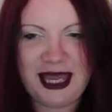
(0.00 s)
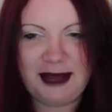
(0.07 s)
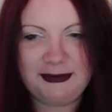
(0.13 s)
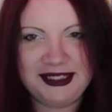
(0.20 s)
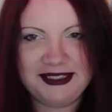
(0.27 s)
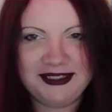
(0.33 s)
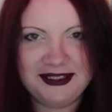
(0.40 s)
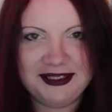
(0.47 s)

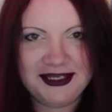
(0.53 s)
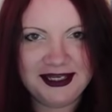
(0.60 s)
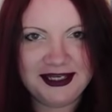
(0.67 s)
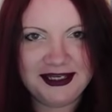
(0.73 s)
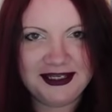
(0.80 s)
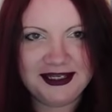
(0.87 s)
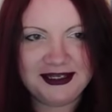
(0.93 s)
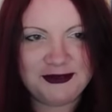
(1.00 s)
damn it.
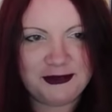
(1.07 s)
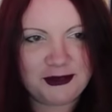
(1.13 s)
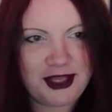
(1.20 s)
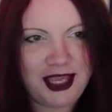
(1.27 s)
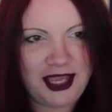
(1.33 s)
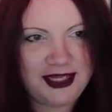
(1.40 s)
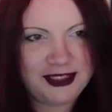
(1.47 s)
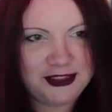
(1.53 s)

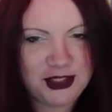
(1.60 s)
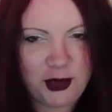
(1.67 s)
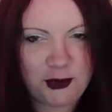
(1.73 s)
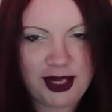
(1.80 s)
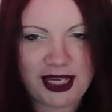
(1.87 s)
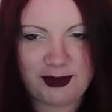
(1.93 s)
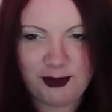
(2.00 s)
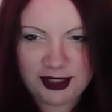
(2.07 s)
Okay,
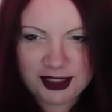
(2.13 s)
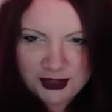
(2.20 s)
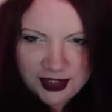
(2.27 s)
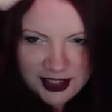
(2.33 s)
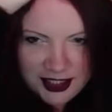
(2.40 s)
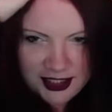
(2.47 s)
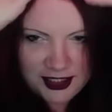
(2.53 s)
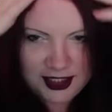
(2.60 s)
no wig, we'll
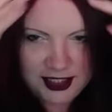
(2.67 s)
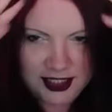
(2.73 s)
look